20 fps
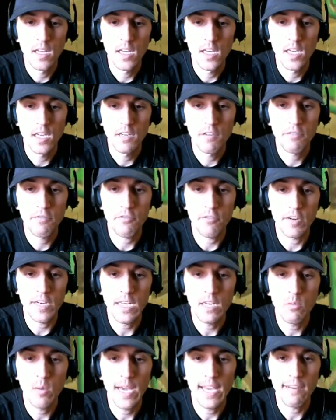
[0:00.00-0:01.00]

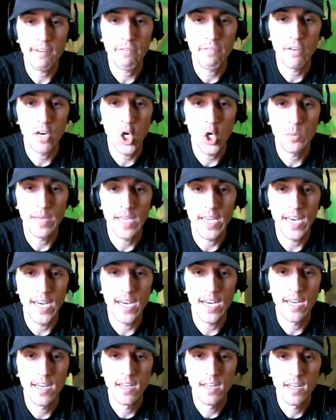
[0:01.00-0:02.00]
Freeway
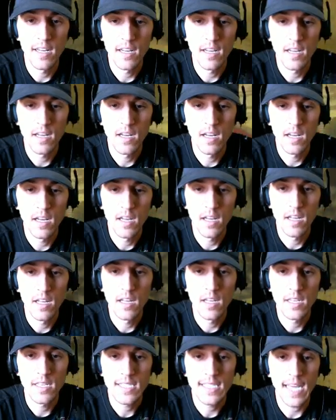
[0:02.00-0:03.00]
phobia.
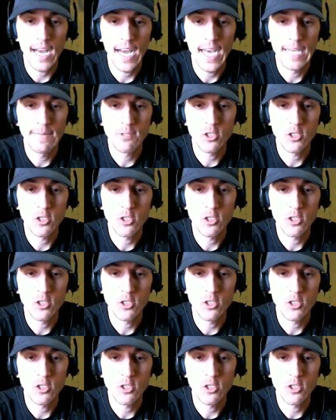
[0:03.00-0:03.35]
Time